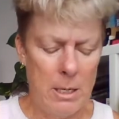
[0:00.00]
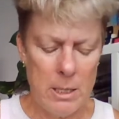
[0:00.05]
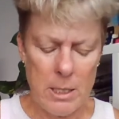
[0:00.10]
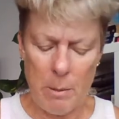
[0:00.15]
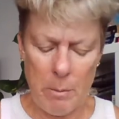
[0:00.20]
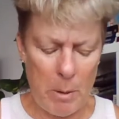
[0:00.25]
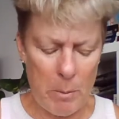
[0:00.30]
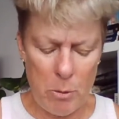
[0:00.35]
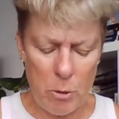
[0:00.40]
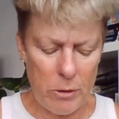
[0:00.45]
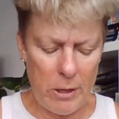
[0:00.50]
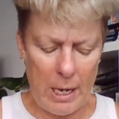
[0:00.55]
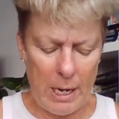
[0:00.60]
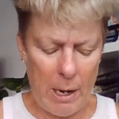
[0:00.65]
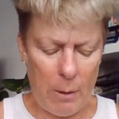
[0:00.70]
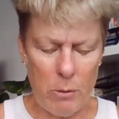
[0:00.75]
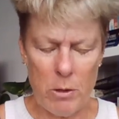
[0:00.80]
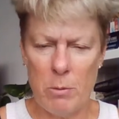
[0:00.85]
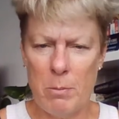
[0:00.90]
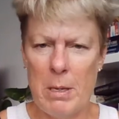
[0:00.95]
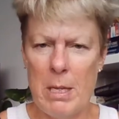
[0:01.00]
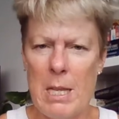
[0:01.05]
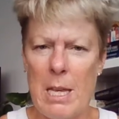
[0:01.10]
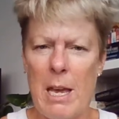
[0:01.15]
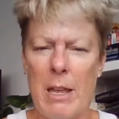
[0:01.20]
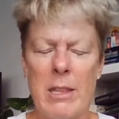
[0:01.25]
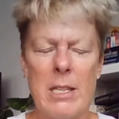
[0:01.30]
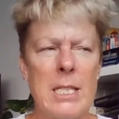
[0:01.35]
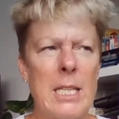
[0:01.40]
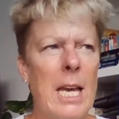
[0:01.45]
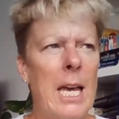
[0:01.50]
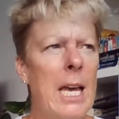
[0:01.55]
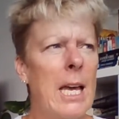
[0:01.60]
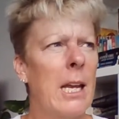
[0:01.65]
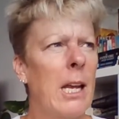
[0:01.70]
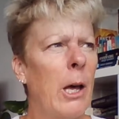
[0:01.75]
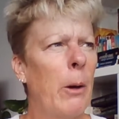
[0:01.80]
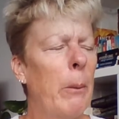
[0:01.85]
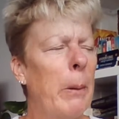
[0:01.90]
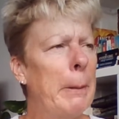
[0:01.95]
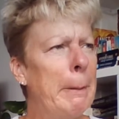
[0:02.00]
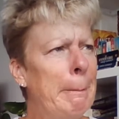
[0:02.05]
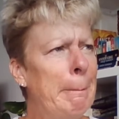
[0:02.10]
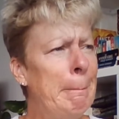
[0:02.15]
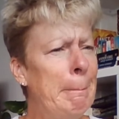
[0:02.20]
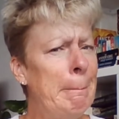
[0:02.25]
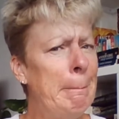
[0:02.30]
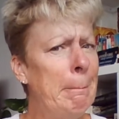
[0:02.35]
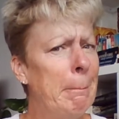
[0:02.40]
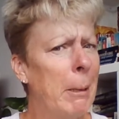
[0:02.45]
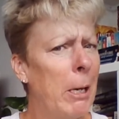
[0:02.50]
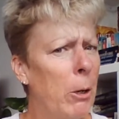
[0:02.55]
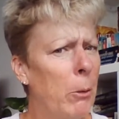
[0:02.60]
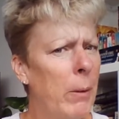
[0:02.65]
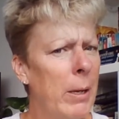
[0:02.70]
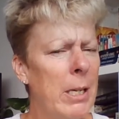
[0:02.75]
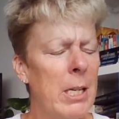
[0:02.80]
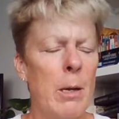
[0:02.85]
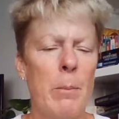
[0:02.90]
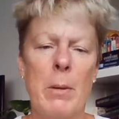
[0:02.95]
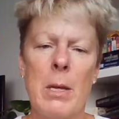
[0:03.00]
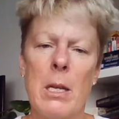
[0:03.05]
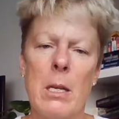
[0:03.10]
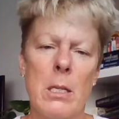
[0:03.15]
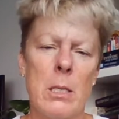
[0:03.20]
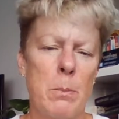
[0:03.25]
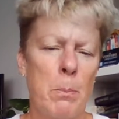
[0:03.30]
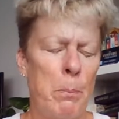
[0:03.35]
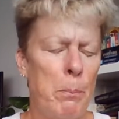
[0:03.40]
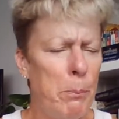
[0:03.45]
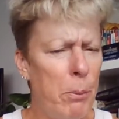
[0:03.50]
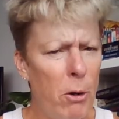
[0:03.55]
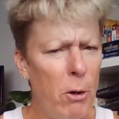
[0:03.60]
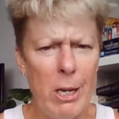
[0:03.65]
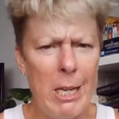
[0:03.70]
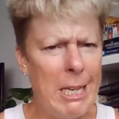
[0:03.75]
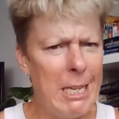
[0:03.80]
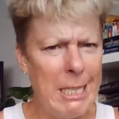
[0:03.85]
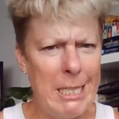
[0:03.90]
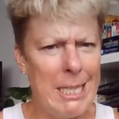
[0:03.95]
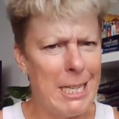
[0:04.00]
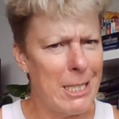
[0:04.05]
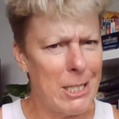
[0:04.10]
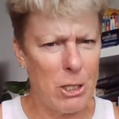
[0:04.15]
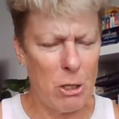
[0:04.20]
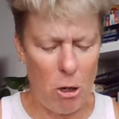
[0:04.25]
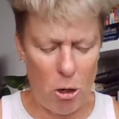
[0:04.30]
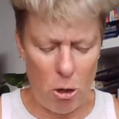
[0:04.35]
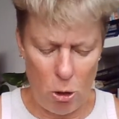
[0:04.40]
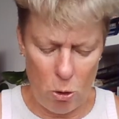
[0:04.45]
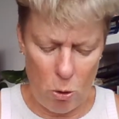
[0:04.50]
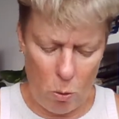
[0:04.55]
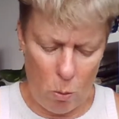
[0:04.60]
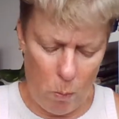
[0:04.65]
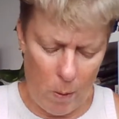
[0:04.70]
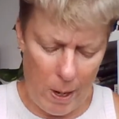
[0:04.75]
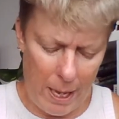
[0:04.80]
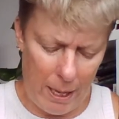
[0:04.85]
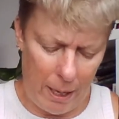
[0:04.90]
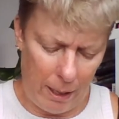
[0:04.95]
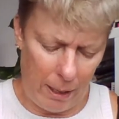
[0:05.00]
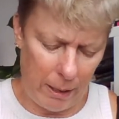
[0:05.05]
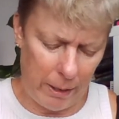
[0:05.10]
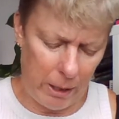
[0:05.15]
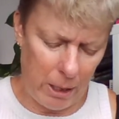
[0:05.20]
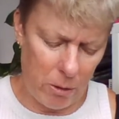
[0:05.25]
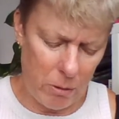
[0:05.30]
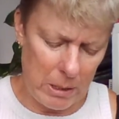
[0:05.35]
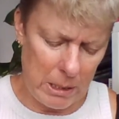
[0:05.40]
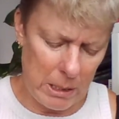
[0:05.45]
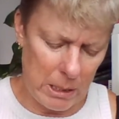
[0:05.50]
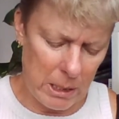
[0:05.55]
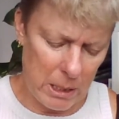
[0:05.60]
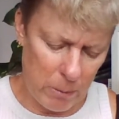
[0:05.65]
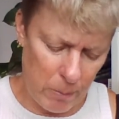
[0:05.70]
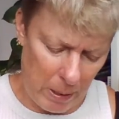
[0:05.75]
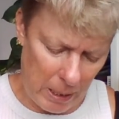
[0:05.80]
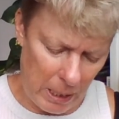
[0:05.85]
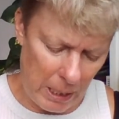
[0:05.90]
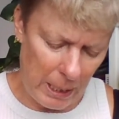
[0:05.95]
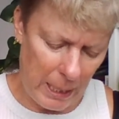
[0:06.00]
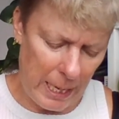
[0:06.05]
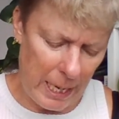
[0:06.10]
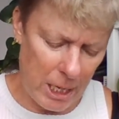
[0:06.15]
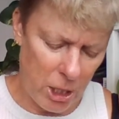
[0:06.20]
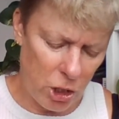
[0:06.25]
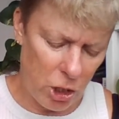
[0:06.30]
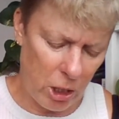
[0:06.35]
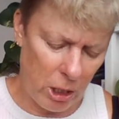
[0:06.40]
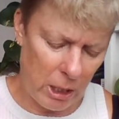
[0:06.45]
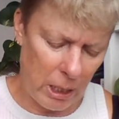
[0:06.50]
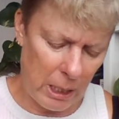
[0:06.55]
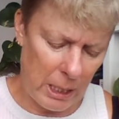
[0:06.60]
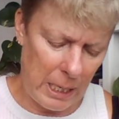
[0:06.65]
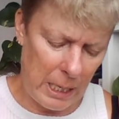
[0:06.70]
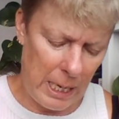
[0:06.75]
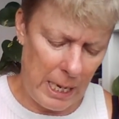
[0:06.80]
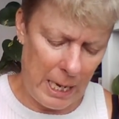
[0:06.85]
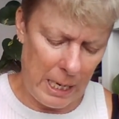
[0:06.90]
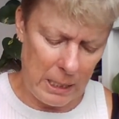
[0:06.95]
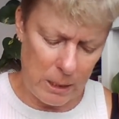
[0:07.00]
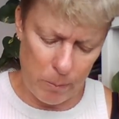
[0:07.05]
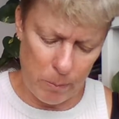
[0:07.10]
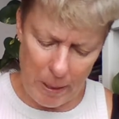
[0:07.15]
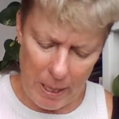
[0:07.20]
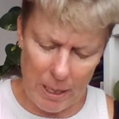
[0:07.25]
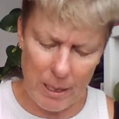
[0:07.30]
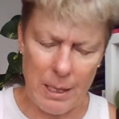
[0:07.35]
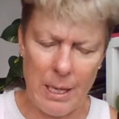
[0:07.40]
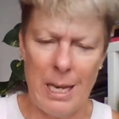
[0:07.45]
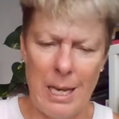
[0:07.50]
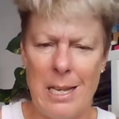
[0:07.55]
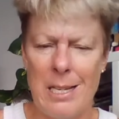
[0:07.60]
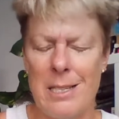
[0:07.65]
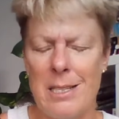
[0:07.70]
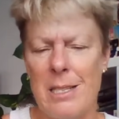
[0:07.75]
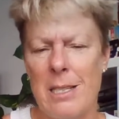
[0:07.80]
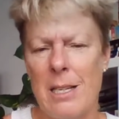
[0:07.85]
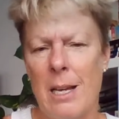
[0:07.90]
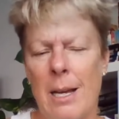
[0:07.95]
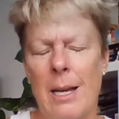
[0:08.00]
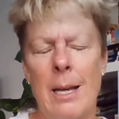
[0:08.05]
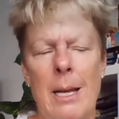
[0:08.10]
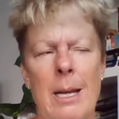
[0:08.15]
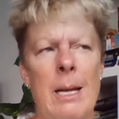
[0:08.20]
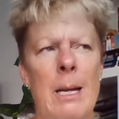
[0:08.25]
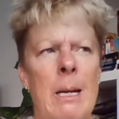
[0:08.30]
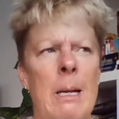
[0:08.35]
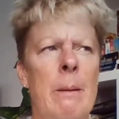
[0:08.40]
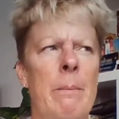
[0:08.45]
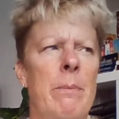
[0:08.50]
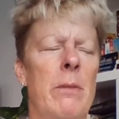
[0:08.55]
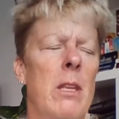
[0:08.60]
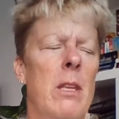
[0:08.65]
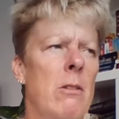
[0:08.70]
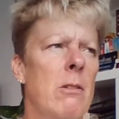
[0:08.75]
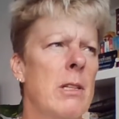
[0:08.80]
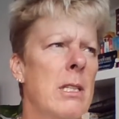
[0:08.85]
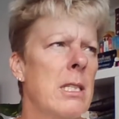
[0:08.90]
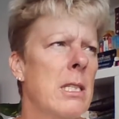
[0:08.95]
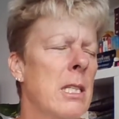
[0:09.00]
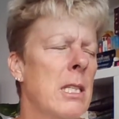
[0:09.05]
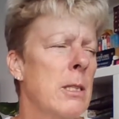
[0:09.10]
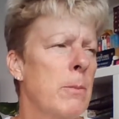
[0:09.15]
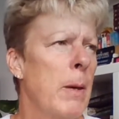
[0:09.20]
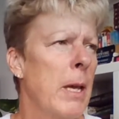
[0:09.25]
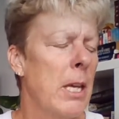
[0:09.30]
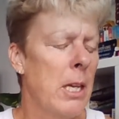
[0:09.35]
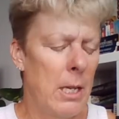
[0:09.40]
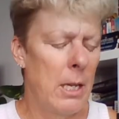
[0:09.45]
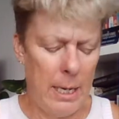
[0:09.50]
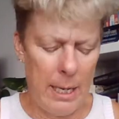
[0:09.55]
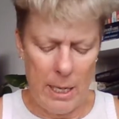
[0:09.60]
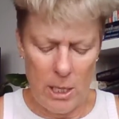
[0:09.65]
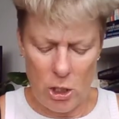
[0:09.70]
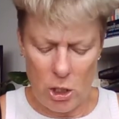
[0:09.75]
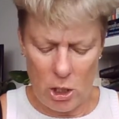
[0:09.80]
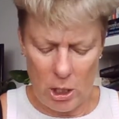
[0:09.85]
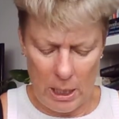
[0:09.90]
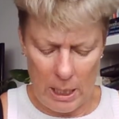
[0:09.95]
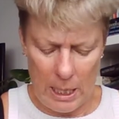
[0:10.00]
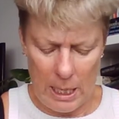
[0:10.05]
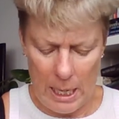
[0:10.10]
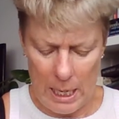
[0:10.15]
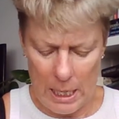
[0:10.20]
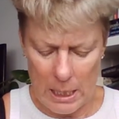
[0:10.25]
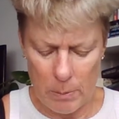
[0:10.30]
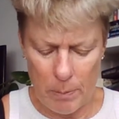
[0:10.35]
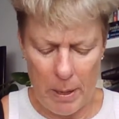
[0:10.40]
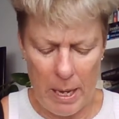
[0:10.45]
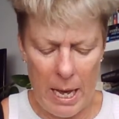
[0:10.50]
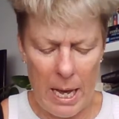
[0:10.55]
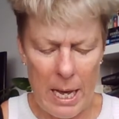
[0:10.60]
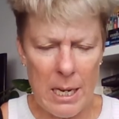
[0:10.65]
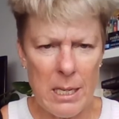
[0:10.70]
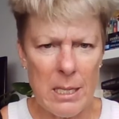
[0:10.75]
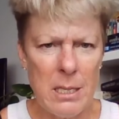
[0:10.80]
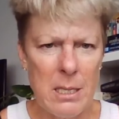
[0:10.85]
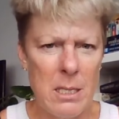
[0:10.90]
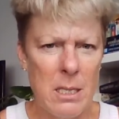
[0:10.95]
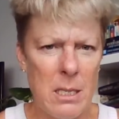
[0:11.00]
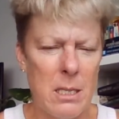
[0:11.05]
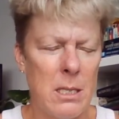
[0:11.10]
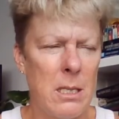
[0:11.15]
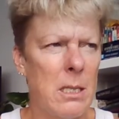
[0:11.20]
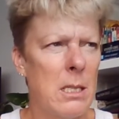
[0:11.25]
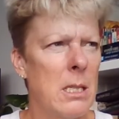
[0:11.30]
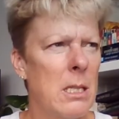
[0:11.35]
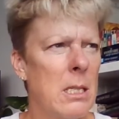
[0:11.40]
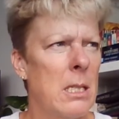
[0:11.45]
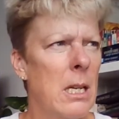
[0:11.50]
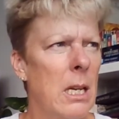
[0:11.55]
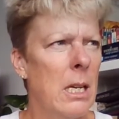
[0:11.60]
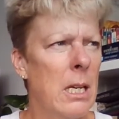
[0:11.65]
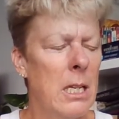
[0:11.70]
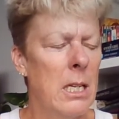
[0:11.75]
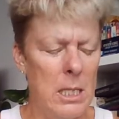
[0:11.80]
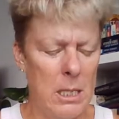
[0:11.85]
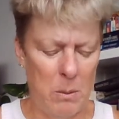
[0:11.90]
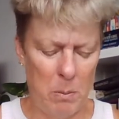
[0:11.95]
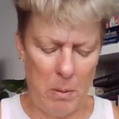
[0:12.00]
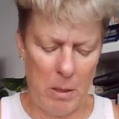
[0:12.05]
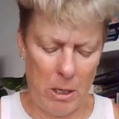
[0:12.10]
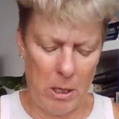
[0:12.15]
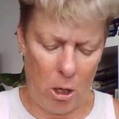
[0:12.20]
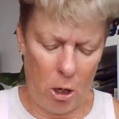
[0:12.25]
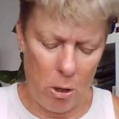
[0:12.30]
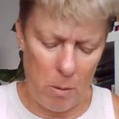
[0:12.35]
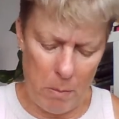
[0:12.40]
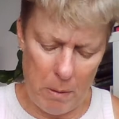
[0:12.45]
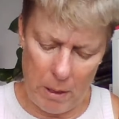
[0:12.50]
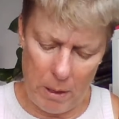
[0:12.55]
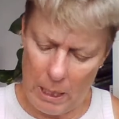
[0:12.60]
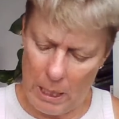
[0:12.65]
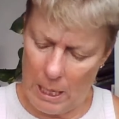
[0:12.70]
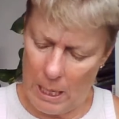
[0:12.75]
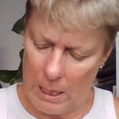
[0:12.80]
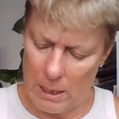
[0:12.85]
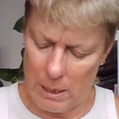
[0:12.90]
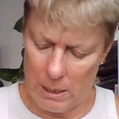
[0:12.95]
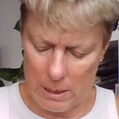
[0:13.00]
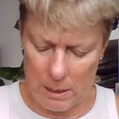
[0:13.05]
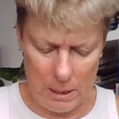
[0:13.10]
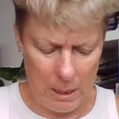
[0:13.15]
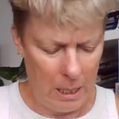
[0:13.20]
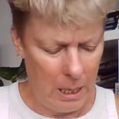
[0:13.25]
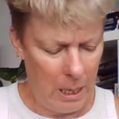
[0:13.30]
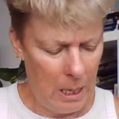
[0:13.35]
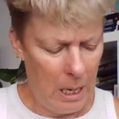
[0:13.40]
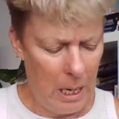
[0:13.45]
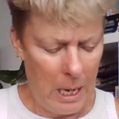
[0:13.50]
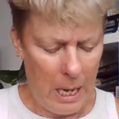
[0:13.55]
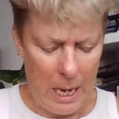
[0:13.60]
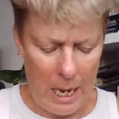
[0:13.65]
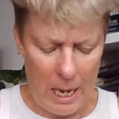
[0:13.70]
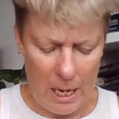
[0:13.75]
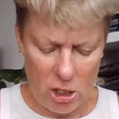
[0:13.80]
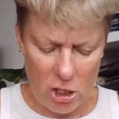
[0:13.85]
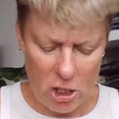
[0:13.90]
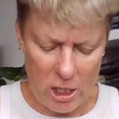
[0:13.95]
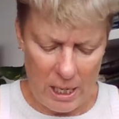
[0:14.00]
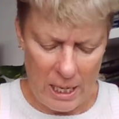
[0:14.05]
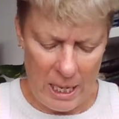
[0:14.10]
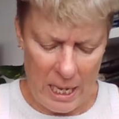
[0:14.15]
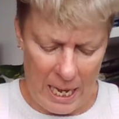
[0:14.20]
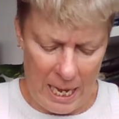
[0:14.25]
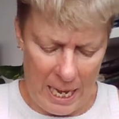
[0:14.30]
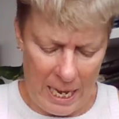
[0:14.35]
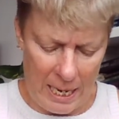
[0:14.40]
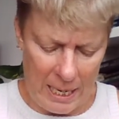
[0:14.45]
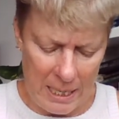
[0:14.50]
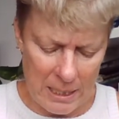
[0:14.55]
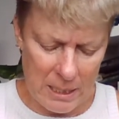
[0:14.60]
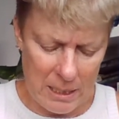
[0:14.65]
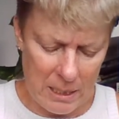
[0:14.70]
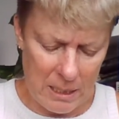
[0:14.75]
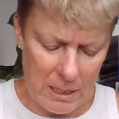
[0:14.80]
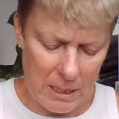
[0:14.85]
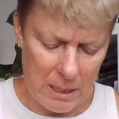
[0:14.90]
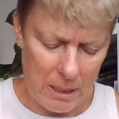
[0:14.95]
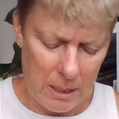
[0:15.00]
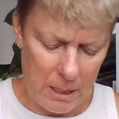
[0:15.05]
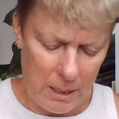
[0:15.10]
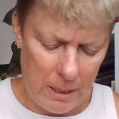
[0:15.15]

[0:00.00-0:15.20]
Someone brought that up with me the other day, and I went, hmm, I wonder, because boy, he does not look well. There is the speculation that he has bowel cancer. There is the speculation he has Parkinson's disease, but nobody has actually asked